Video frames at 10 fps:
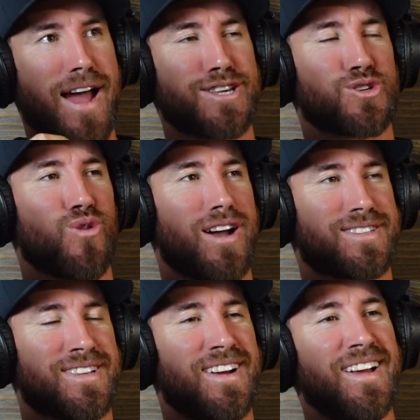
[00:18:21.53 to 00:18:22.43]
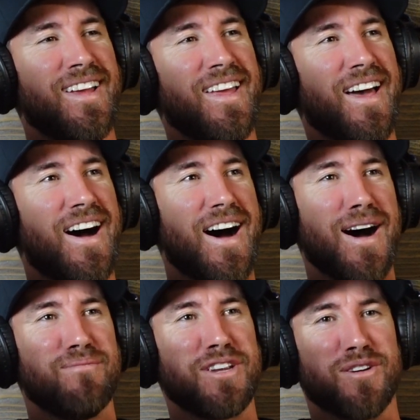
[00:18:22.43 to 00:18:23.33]
squats.
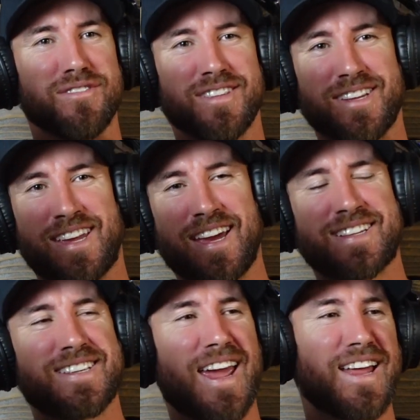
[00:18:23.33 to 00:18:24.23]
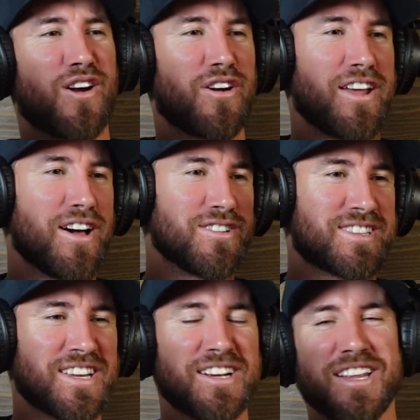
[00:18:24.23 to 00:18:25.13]
Kickstand RDLs,
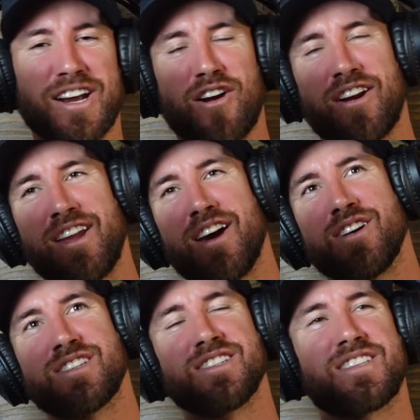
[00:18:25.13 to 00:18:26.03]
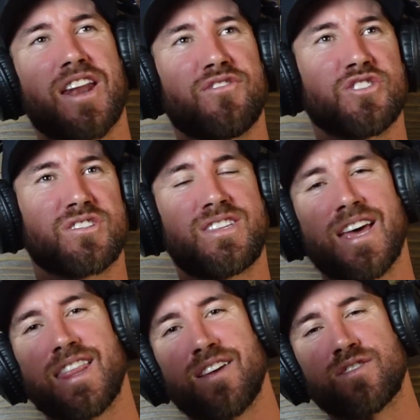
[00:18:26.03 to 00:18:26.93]
single leg RDLs instead of just
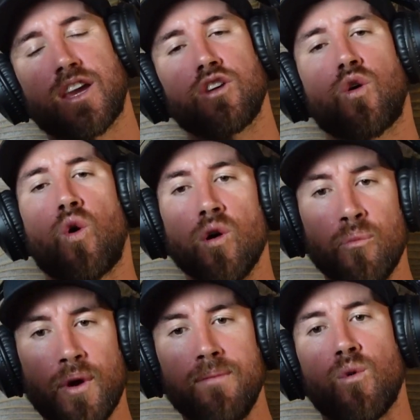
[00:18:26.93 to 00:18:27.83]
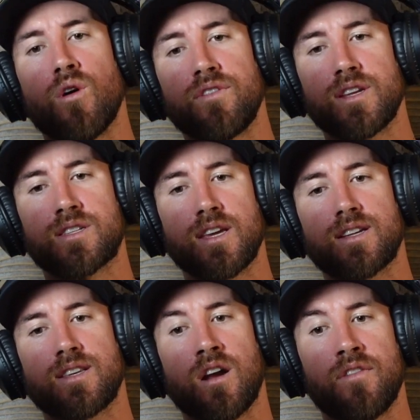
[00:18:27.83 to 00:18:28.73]
deadlifts. Like, incorporate more of these
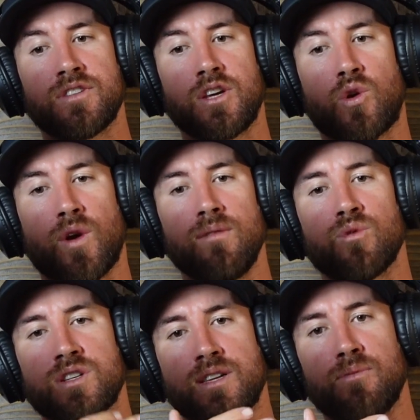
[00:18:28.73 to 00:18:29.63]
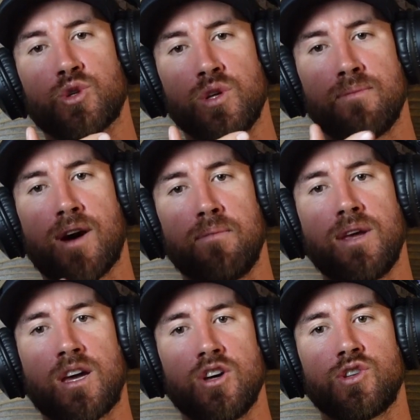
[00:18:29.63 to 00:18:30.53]
things that obviously create more symmetry in the body
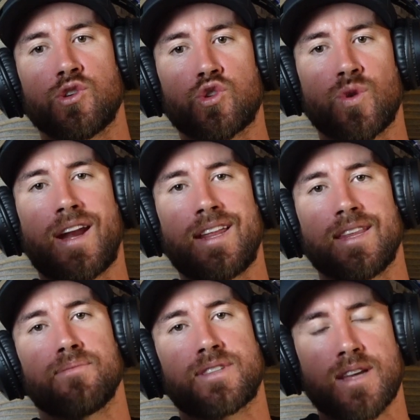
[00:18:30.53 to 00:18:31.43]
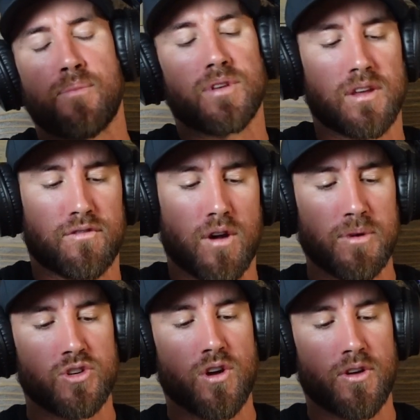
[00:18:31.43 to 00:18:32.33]
because you're training them separately
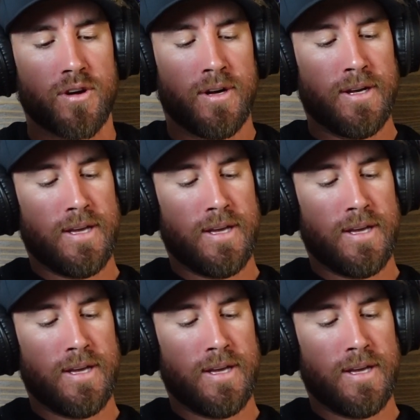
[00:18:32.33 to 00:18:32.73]
from each other.